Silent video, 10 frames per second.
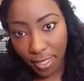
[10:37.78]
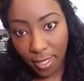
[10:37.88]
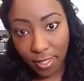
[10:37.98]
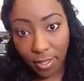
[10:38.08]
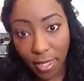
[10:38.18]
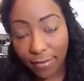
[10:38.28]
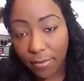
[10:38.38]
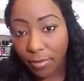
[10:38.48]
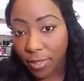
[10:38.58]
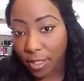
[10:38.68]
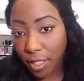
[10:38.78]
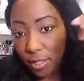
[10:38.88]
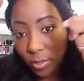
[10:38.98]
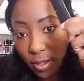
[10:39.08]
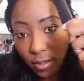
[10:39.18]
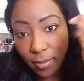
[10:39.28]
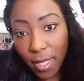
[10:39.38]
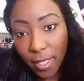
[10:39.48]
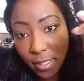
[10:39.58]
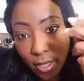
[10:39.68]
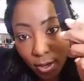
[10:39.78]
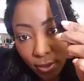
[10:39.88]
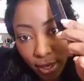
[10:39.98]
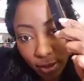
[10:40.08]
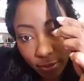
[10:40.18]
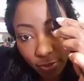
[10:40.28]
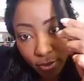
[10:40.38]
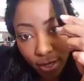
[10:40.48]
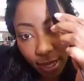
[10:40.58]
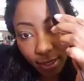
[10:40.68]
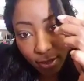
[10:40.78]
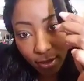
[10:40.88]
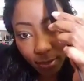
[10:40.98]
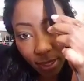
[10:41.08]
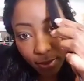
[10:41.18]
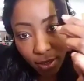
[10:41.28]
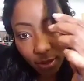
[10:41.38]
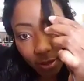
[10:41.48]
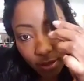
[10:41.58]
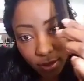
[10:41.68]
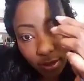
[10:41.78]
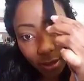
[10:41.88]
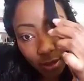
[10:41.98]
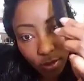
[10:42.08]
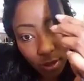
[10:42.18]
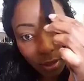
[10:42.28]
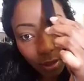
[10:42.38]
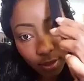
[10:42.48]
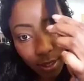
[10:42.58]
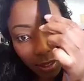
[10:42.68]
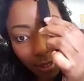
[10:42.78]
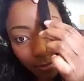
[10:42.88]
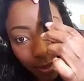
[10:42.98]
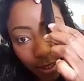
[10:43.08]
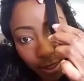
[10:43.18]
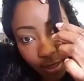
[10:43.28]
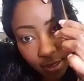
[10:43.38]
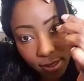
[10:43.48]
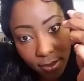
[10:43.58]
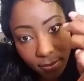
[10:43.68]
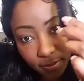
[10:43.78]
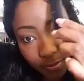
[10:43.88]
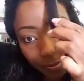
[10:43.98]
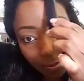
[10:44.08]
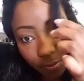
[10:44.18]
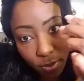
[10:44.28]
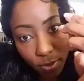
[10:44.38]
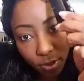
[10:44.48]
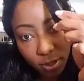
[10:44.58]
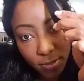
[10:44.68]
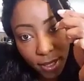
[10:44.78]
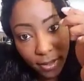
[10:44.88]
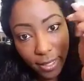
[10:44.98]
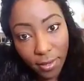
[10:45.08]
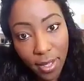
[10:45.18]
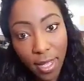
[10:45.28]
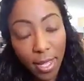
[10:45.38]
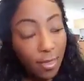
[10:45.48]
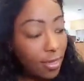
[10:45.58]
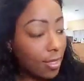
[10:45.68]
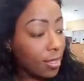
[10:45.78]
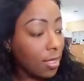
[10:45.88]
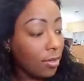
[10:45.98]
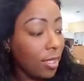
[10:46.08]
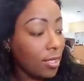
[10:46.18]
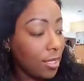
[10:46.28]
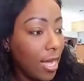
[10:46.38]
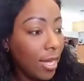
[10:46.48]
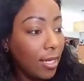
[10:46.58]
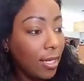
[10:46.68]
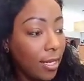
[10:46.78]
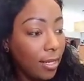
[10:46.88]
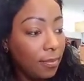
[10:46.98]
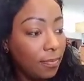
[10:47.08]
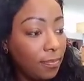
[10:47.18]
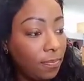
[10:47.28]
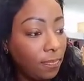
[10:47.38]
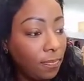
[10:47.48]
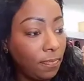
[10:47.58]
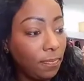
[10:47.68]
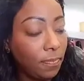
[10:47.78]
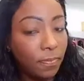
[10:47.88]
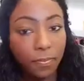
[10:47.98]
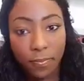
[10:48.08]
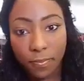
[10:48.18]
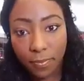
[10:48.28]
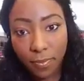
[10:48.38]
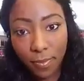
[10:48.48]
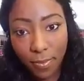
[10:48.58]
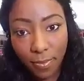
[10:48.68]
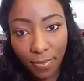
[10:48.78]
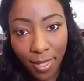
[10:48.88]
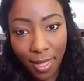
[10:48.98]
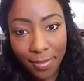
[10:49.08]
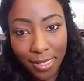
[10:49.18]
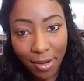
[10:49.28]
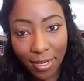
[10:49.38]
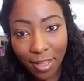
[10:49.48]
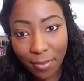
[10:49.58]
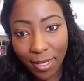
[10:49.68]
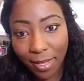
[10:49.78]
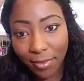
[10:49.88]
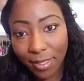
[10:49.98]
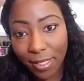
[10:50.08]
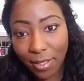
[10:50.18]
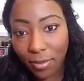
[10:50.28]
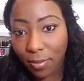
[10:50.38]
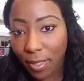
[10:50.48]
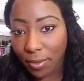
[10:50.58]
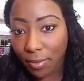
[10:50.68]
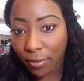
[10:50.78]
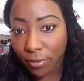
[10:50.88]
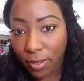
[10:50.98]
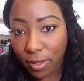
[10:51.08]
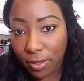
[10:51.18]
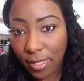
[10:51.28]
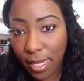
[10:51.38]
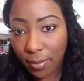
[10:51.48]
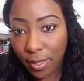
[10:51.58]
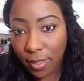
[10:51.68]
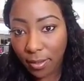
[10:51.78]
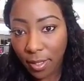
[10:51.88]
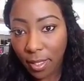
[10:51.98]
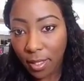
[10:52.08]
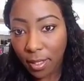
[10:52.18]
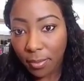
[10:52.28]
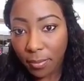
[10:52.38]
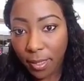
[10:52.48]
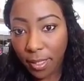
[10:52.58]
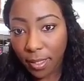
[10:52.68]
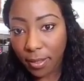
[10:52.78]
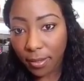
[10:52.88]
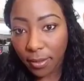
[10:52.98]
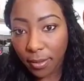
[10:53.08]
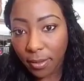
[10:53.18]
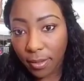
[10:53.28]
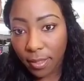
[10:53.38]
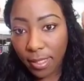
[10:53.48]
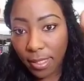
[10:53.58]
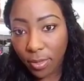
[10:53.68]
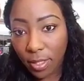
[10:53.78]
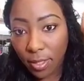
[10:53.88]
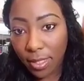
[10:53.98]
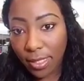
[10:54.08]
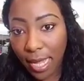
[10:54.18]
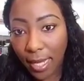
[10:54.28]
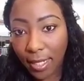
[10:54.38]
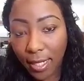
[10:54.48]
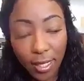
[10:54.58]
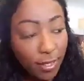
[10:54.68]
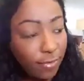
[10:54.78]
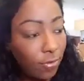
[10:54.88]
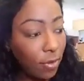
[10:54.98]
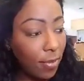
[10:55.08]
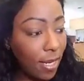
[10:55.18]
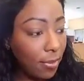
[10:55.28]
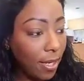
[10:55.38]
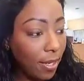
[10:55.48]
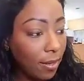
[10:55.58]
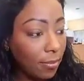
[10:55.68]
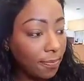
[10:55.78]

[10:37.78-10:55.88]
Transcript: So you have to be really gentle with them. So now if you like the baby hair look, then you want to go ahead and begin to pull you some hair down. And this unit is not cut. I'm sorry, I've been having a tickle in my throat for a little time now. But this unit is not cut for baby hair.